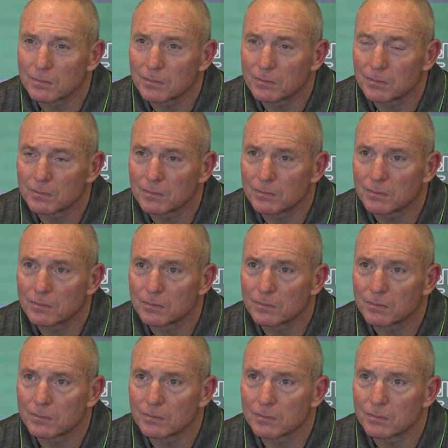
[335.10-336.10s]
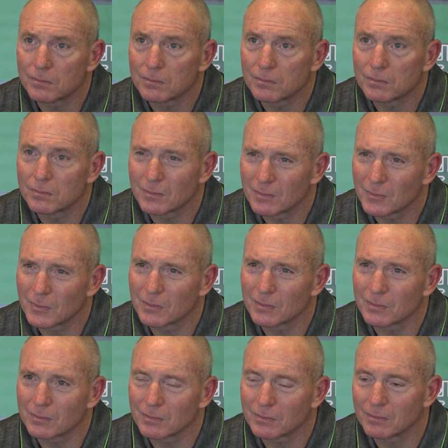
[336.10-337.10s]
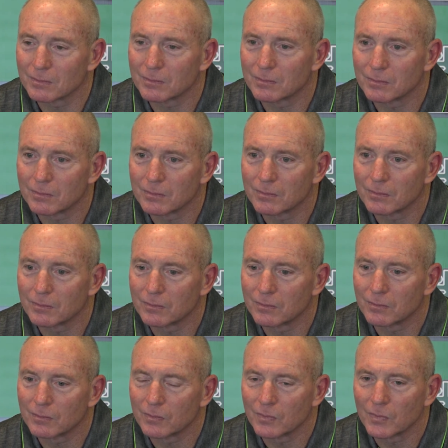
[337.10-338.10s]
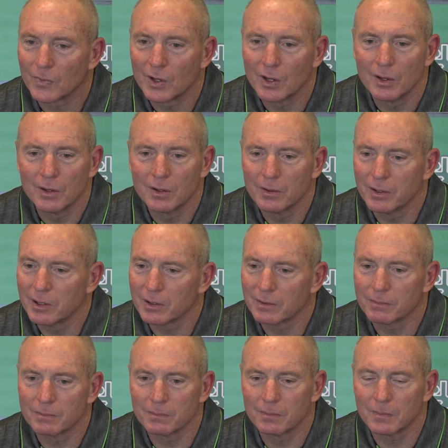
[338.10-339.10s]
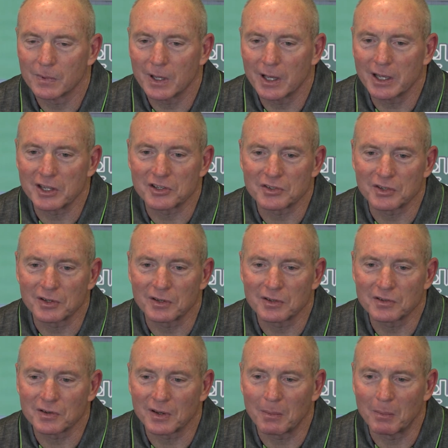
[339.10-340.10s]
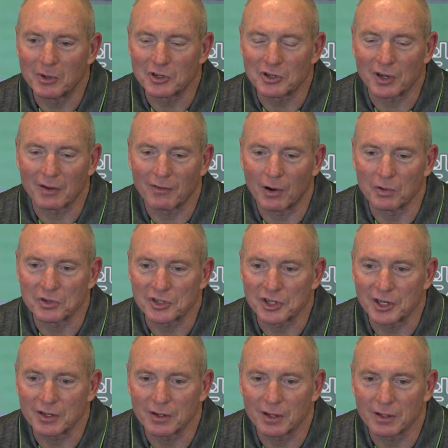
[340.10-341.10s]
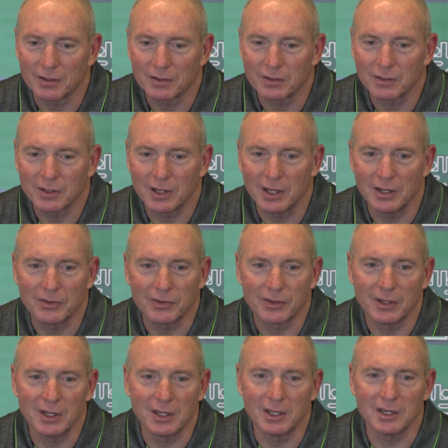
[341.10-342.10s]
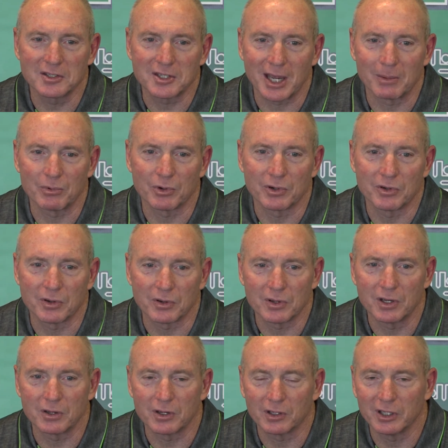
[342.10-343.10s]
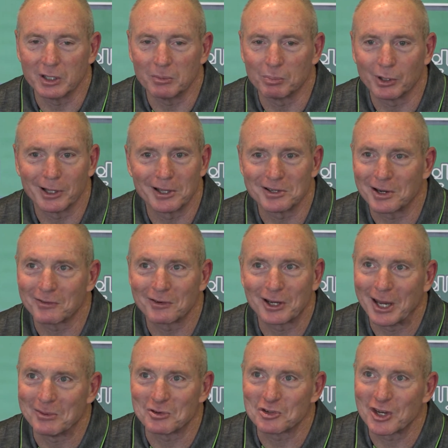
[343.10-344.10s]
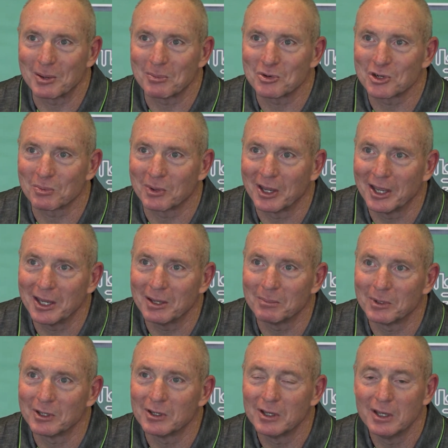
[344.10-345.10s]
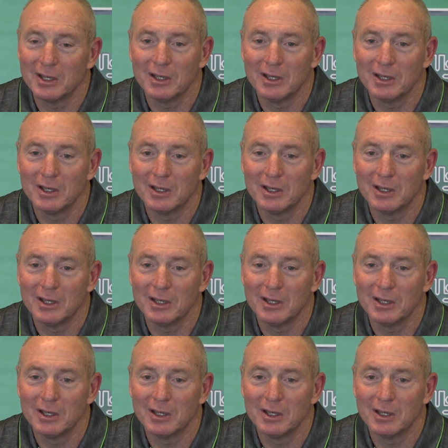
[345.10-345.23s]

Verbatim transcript: started, it's kind of crazy. How important is it to hold serve at home? Obviously, yeah. I think it's. it's I mentioned. I've always said, uh, Keith, anytime you're in the, in the league play, every game's a championship game, and